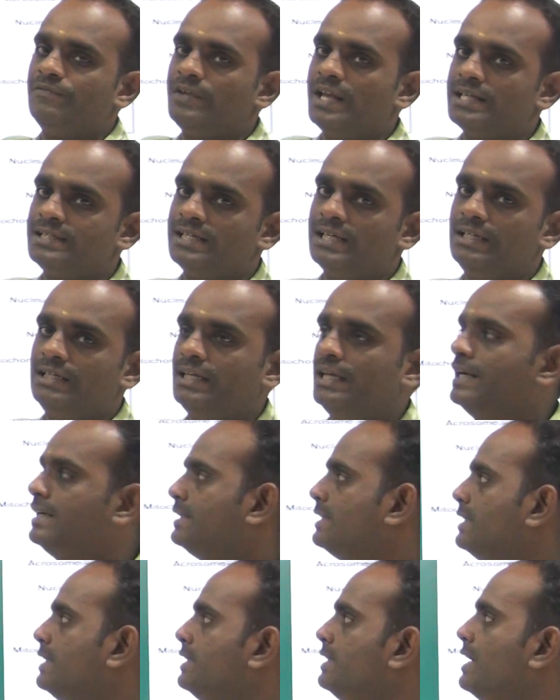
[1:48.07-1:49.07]

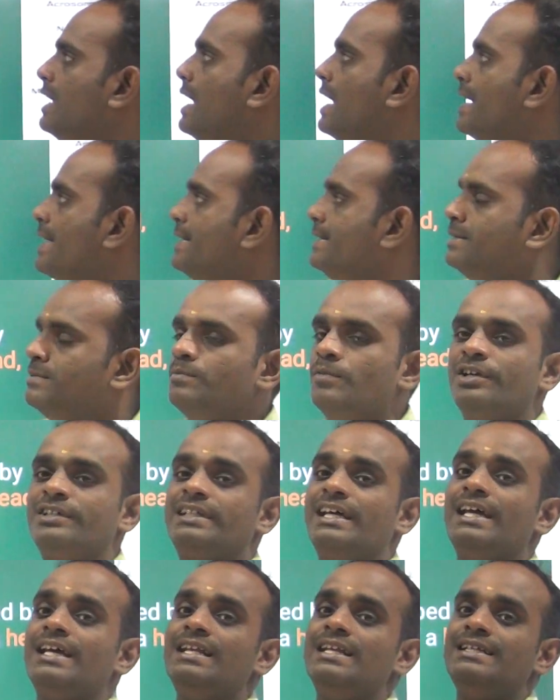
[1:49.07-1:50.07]
flagellated and
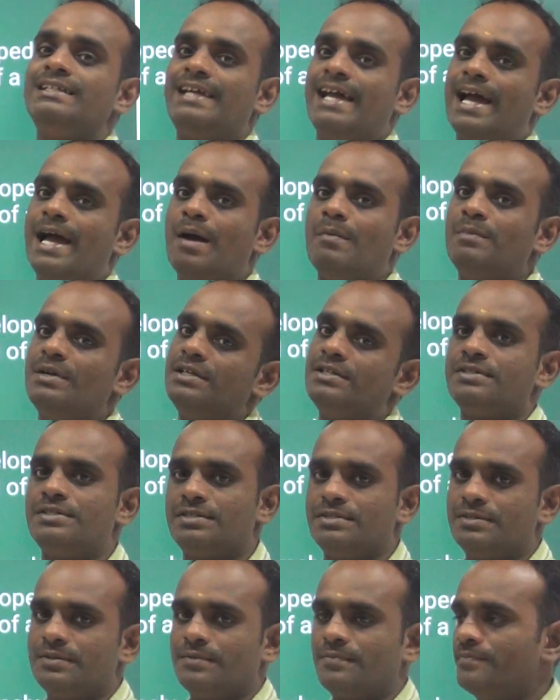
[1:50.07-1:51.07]
motile
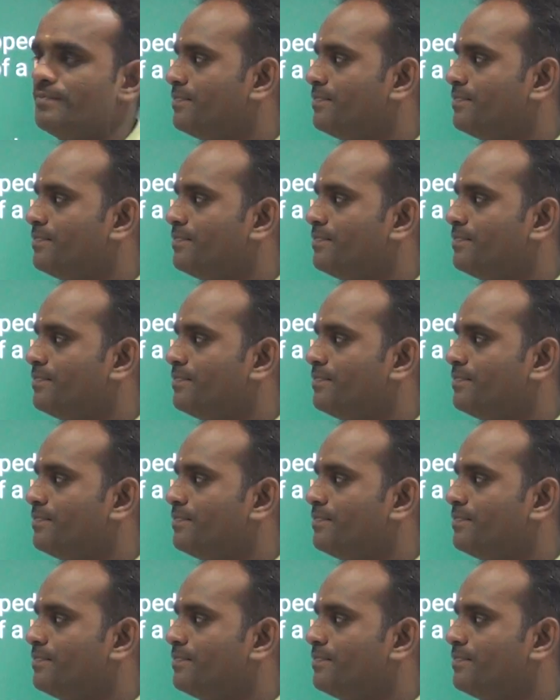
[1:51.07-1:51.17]
gamete.